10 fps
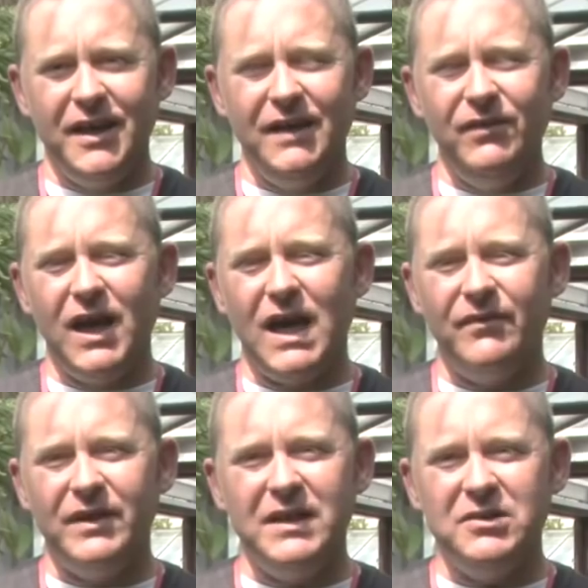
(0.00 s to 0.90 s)
If you
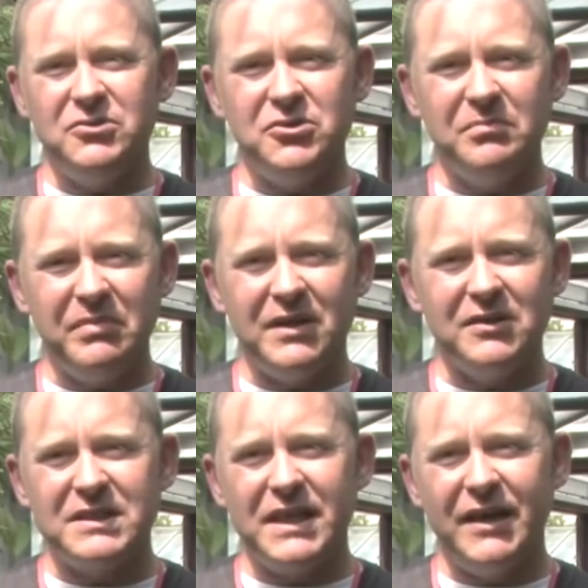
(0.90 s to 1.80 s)
have an indoor
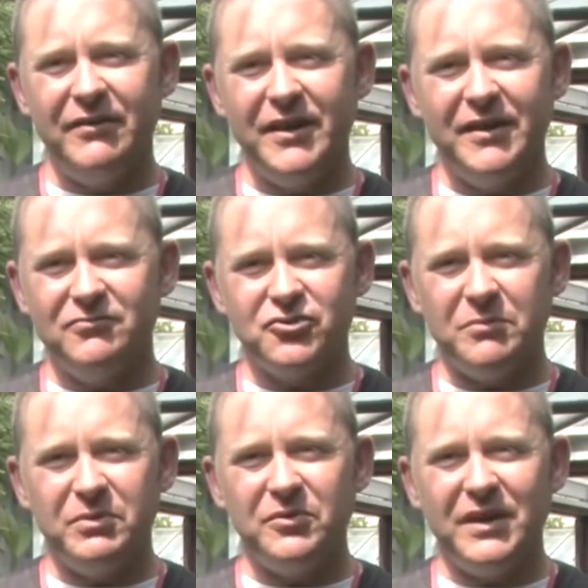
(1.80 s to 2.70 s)
plant area,
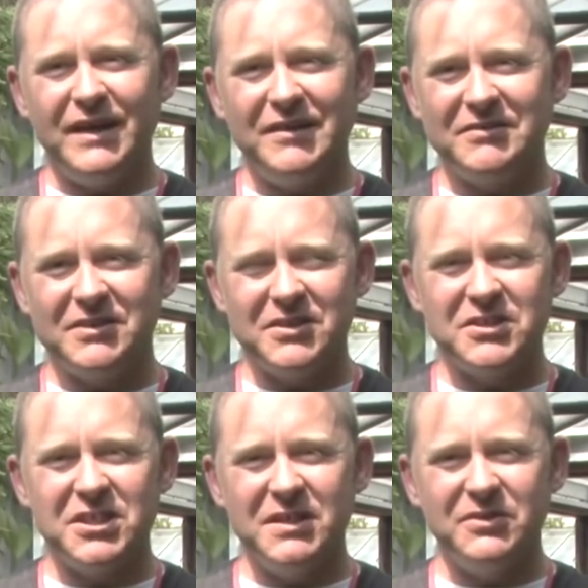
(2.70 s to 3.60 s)
tropical house,
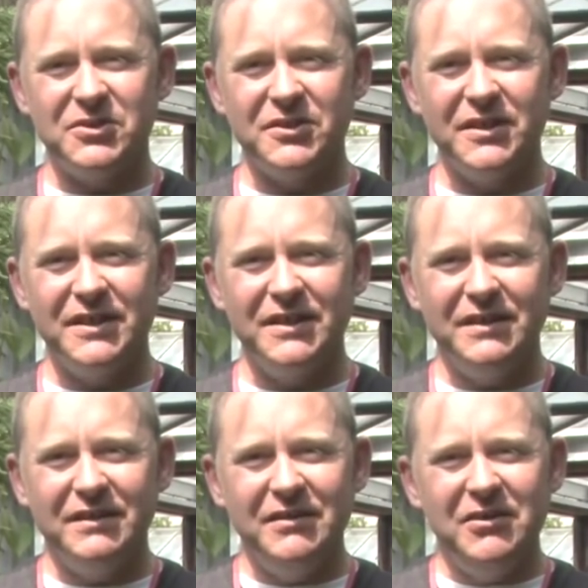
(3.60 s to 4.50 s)
conservatory,
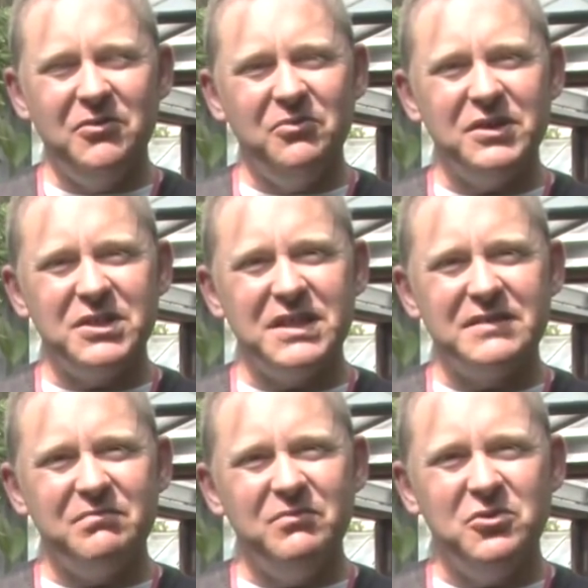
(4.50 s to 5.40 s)
which
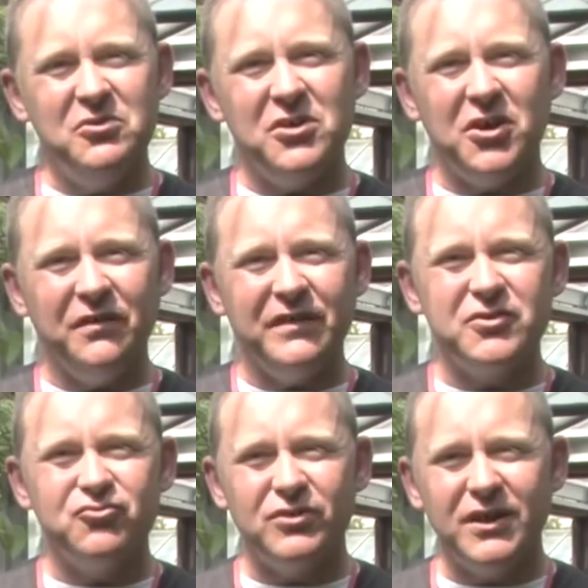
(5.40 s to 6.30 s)
is more on the
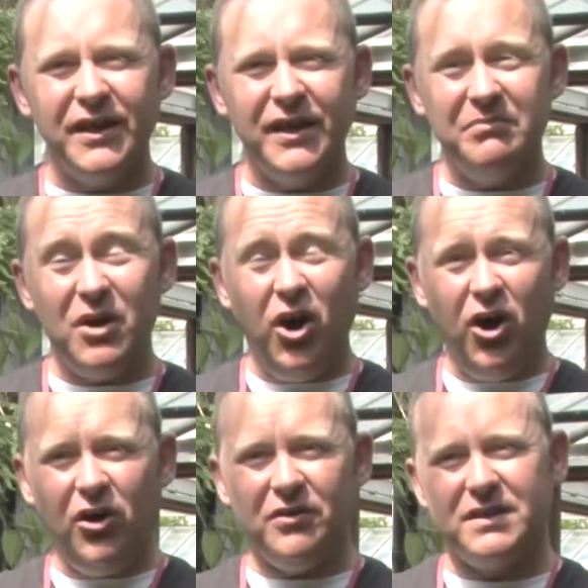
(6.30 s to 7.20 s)
drier but
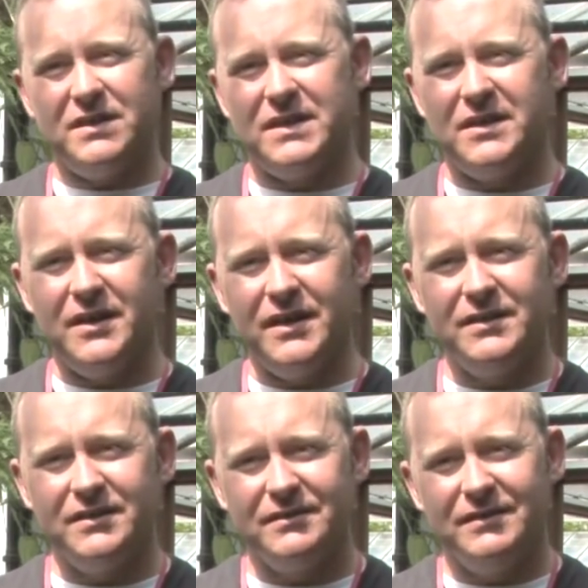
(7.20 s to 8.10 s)
hot side,